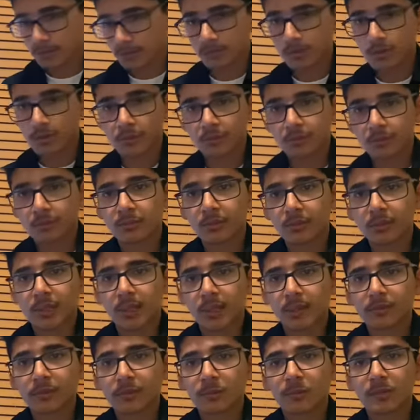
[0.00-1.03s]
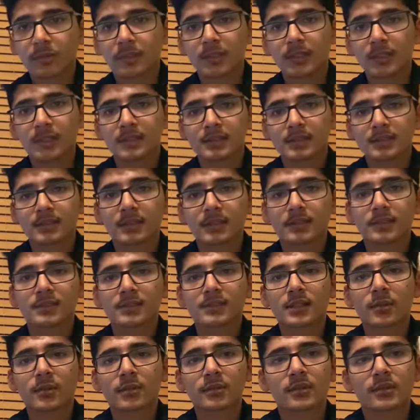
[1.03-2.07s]
You don't really have to put it inside the
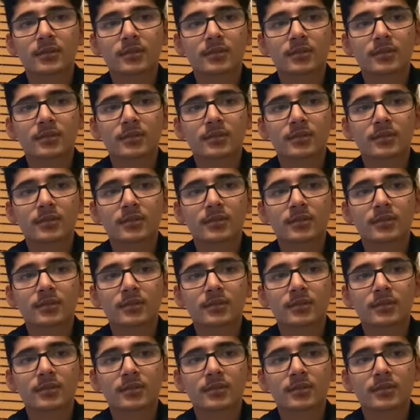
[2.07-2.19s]
sandwich.